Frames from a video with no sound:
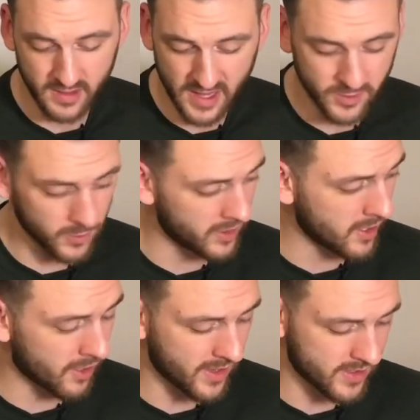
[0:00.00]
That's really
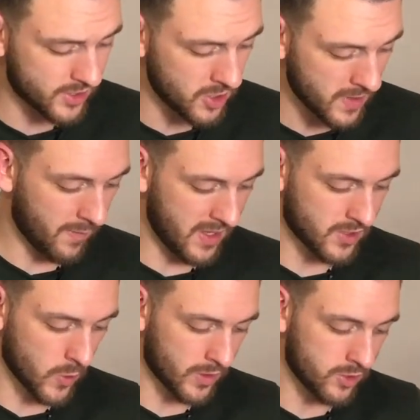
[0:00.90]
all that's doing. It's
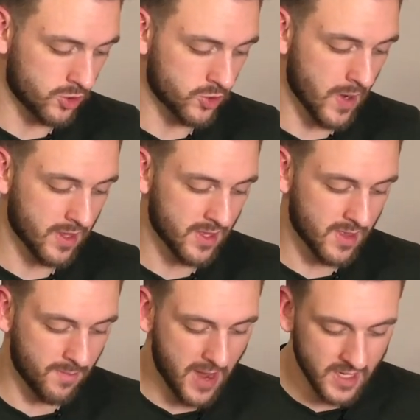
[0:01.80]
going to strengthen
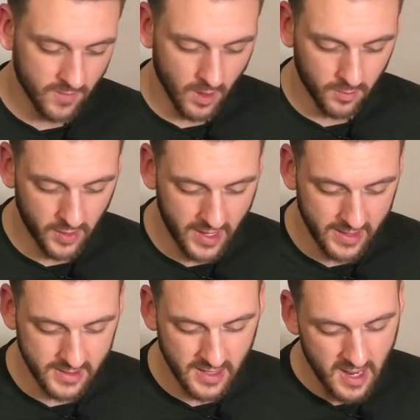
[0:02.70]
the base of our
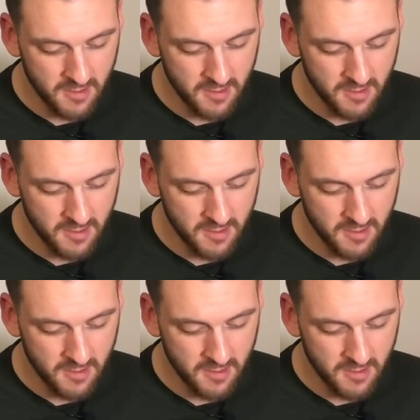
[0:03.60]
plants,